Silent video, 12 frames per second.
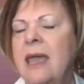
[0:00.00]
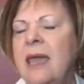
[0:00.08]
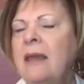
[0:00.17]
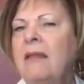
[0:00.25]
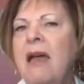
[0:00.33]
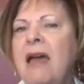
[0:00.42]

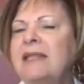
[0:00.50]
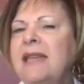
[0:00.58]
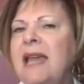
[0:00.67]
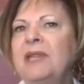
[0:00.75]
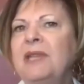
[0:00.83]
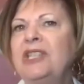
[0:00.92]
And a lot of
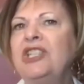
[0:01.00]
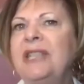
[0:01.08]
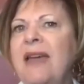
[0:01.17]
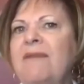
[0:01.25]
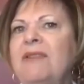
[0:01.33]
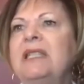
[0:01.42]
times they
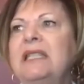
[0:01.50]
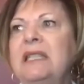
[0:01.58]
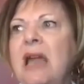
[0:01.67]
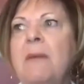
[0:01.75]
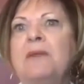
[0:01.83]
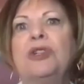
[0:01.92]
just haven't
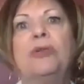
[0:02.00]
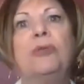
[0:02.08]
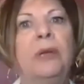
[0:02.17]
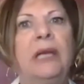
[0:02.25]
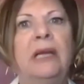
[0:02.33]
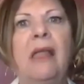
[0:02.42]
stopped to
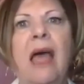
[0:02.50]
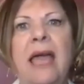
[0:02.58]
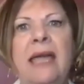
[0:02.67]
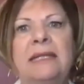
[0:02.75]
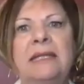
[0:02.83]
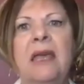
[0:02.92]

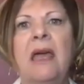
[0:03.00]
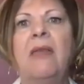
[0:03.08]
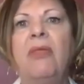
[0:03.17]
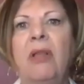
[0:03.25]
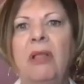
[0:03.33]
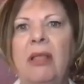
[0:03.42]
realize
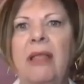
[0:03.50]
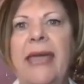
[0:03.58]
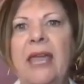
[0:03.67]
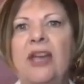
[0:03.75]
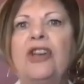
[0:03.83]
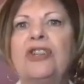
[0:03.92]
the
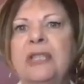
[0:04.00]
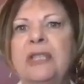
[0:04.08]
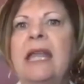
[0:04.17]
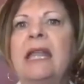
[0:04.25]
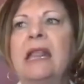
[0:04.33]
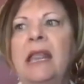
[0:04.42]
layers
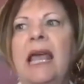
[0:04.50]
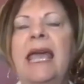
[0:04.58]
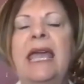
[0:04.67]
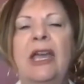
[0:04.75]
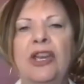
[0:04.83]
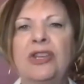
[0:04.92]
and
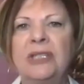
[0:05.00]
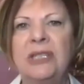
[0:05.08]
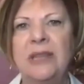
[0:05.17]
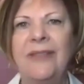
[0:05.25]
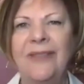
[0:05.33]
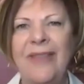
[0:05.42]
layers
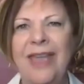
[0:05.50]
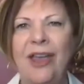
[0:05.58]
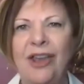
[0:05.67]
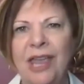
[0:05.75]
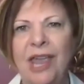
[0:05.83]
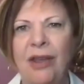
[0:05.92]
that they
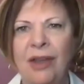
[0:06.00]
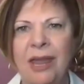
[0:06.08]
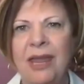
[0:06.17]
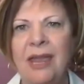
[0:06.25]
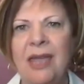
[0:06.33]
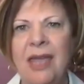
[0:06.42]
are
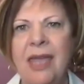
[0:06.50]
carrying.